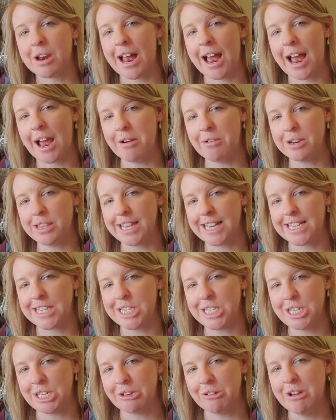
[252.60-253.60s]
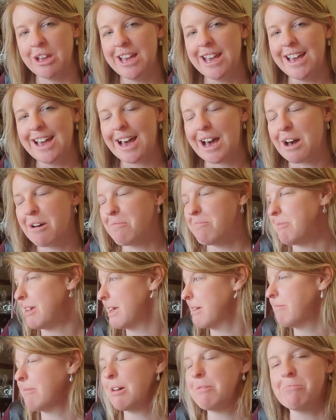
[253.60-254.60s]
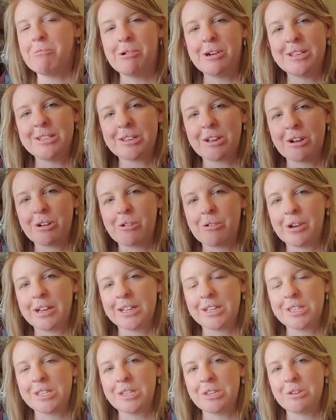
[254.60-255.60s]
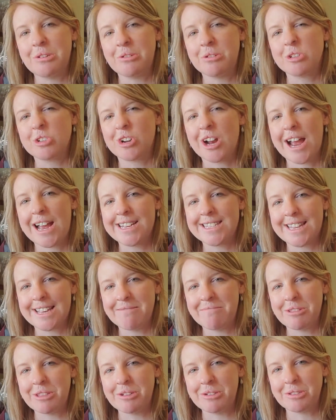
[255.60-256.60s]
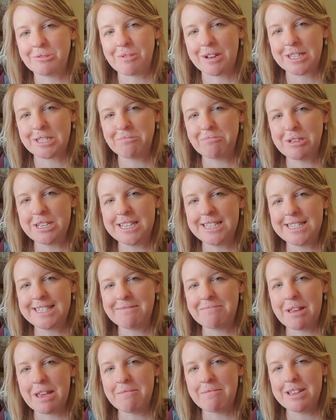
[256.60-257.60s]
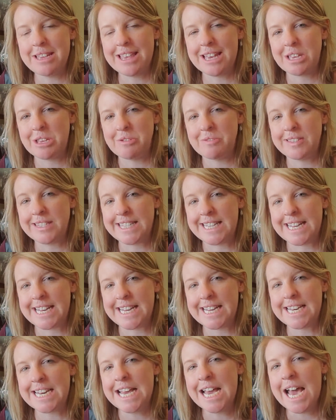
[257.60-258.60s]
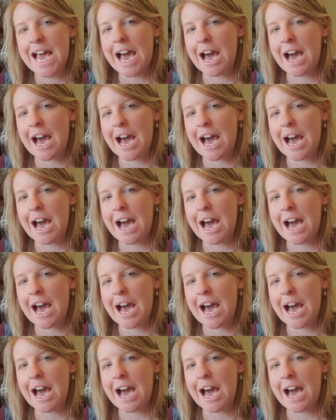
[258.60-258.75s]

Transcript: I would like to do, me and my boys are going to try some of those recipes maybe that you've seen.